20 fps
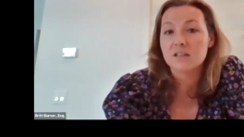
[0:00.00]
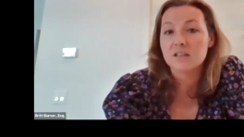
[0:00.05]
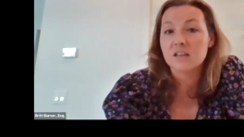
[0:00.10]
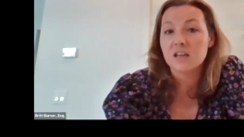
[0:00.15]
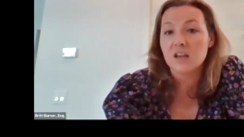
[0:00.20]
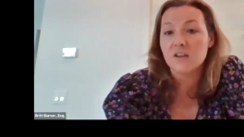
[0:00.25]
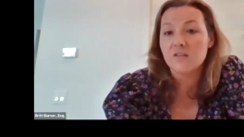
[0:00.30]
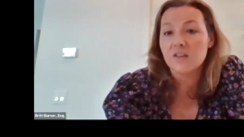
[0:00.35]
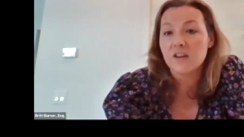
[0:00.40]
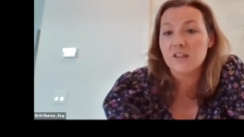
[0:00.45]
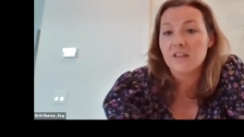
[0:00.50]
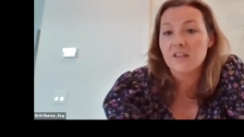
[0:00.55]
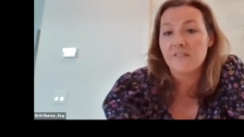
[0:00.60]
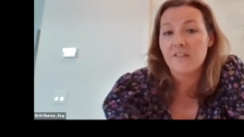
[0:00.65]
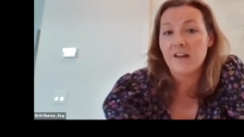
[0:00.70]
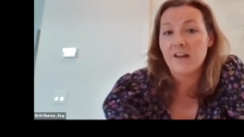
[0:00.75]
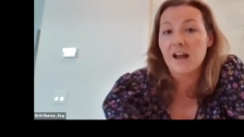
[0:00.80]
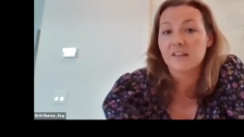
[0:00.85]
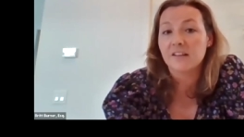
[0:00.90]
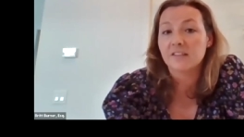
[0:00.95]
given the
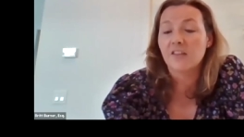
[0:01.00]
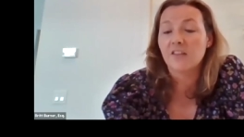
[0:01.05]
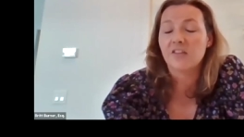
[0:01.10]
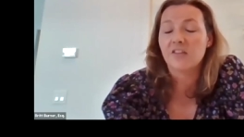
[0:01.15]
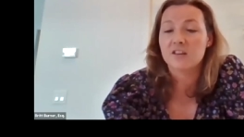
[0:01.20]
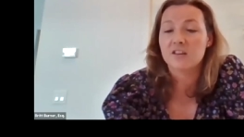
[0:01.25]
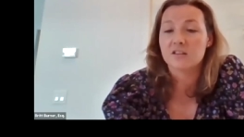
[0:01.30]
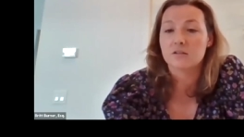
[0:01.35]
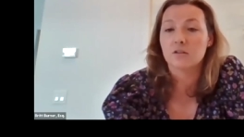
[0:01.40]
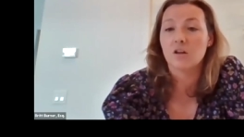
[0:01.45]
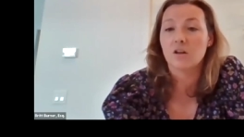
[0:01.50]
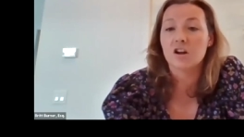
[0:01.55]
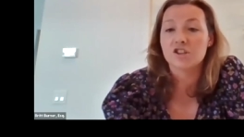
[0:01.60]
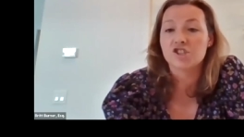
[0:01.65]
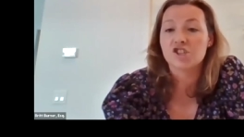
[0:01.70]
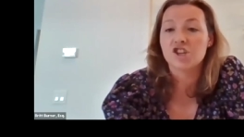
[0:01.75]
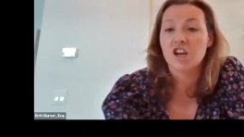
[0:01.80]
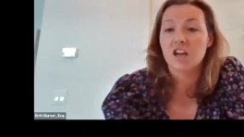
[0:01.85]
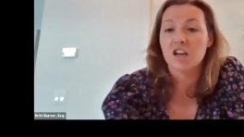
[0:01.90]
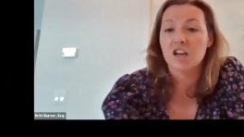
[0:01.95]
fact that this law
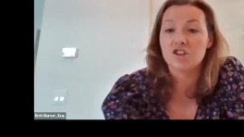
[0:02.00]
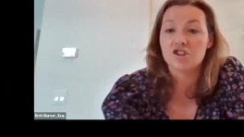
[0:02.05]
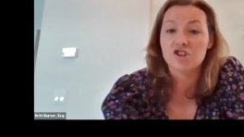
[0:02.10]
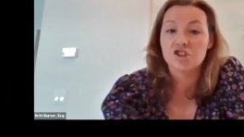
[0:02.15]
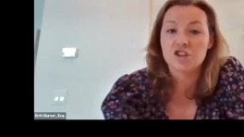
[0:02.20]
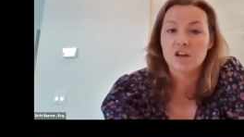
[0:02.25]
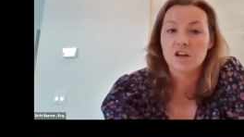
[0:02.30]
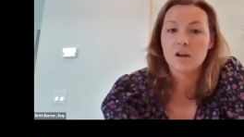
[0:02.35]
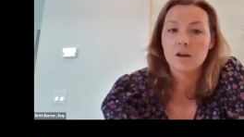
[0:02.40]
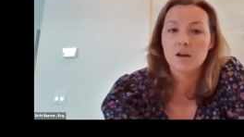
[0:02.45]
changed